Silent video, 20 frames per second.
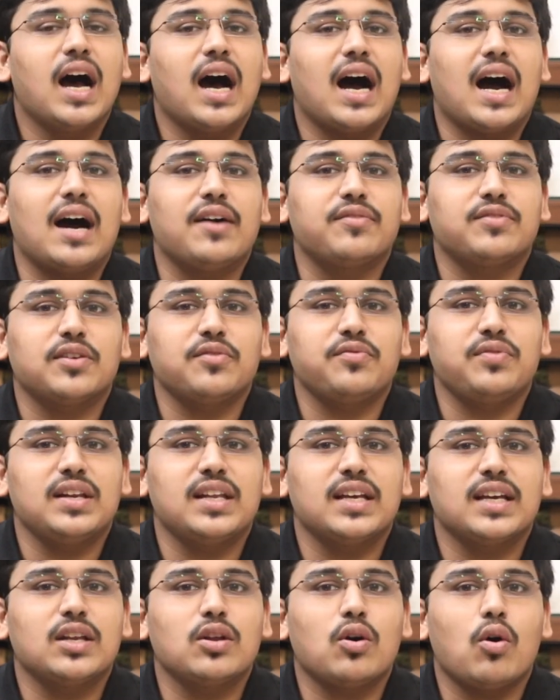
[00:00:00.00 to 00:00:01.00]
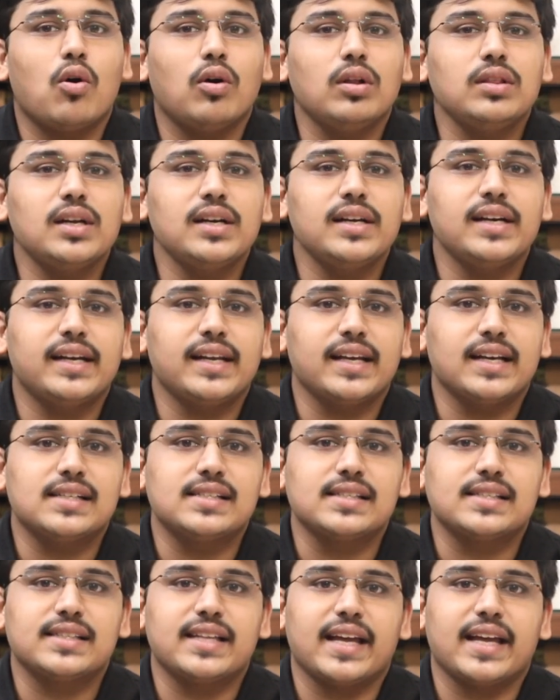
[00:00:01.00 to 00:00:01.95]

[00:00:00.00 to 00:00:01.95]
After filling in all the details,